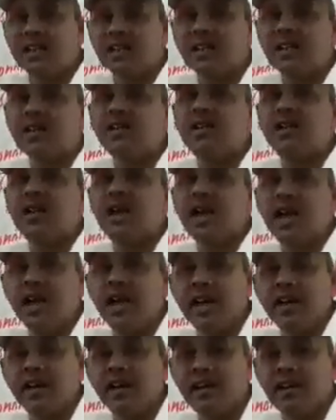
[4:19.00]
a or
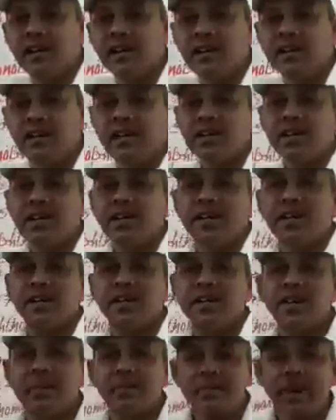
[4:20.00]
an
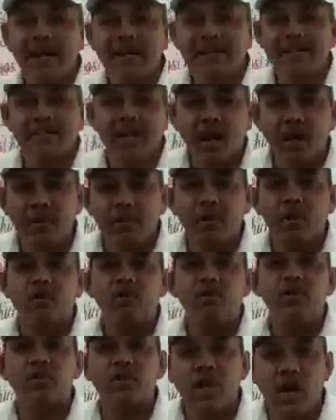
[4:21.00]
depends
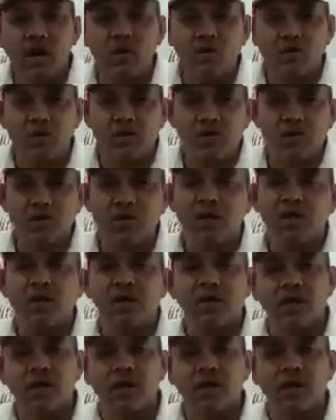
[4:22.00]
upon sounds,